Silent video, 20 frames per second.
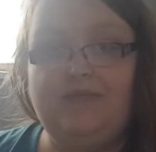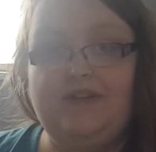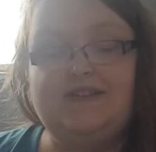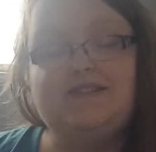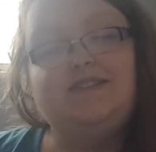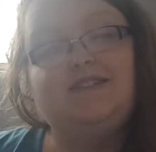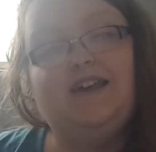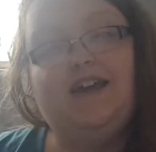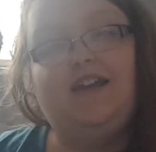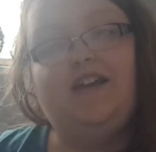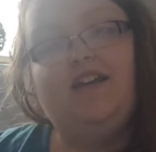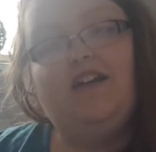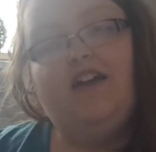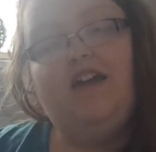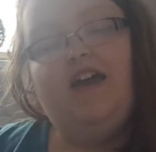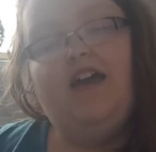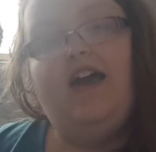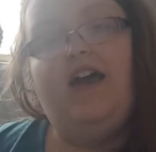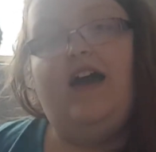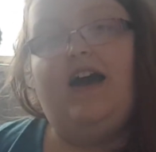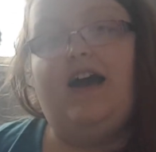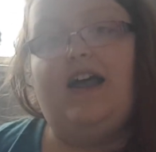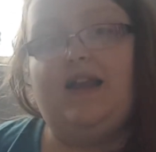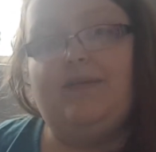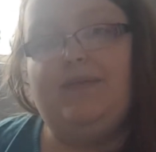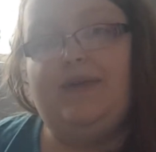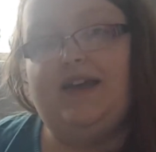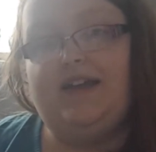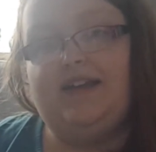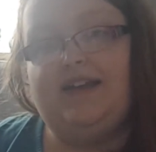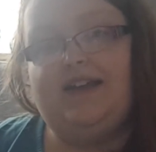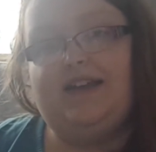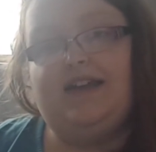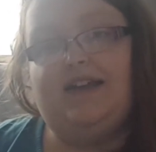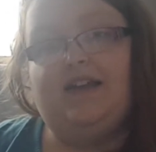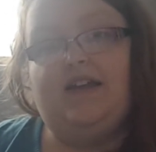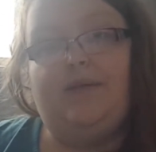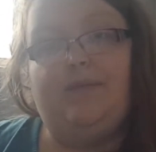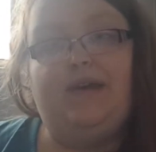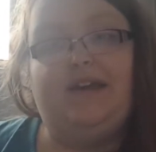instead, and I
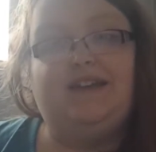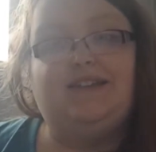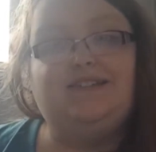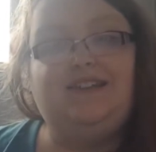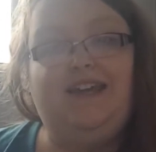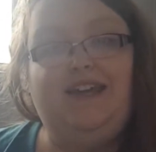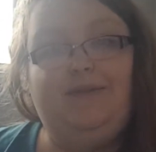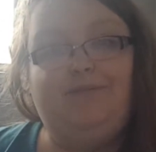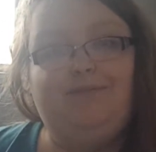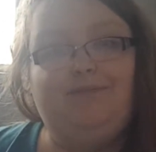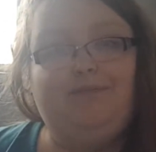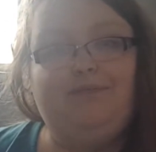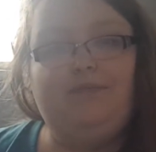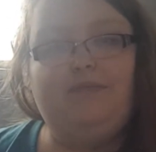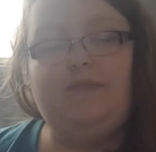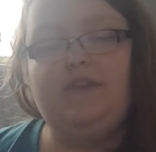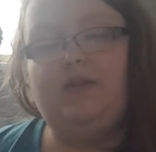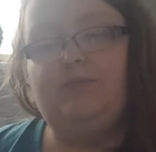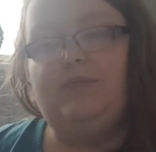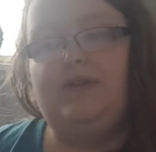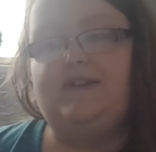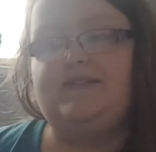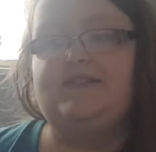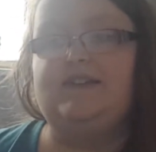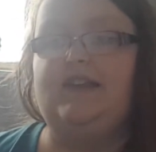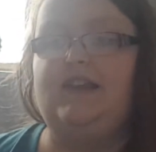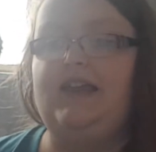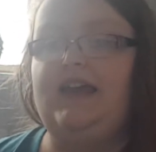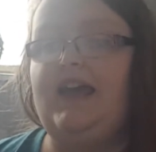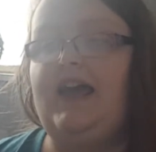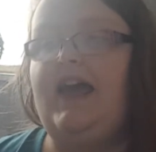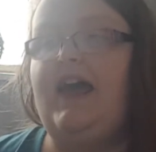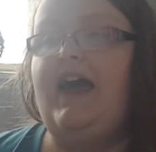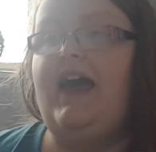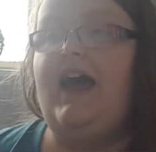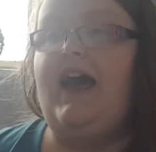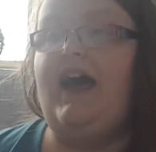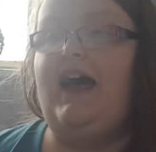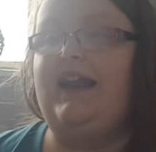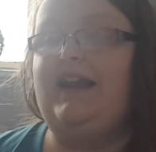make tea basically,
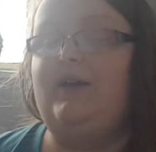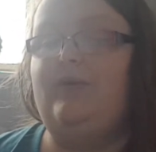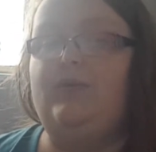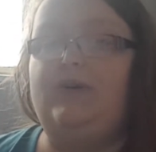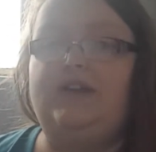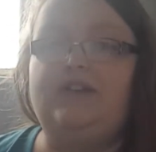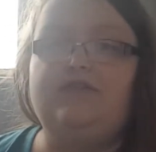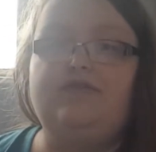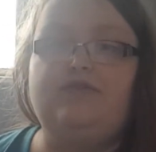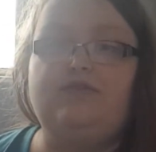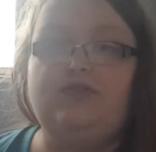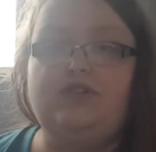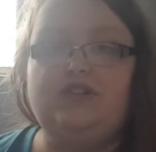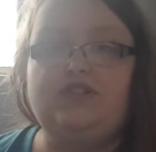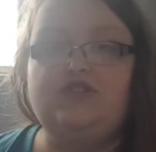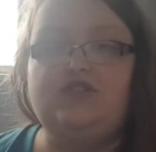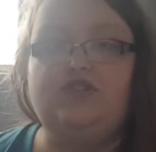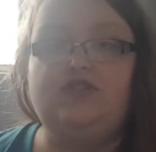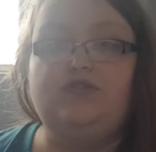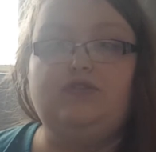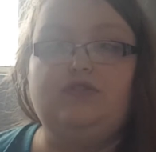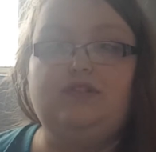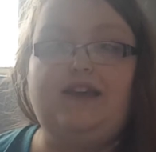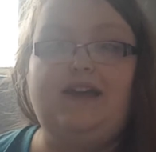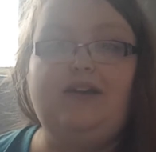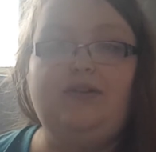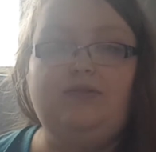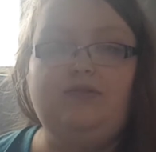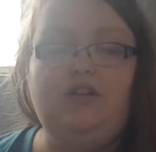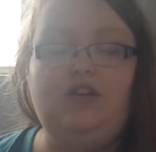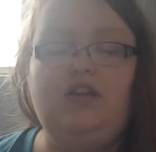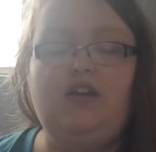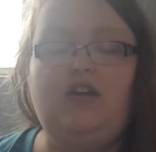and I wait for it to cool down.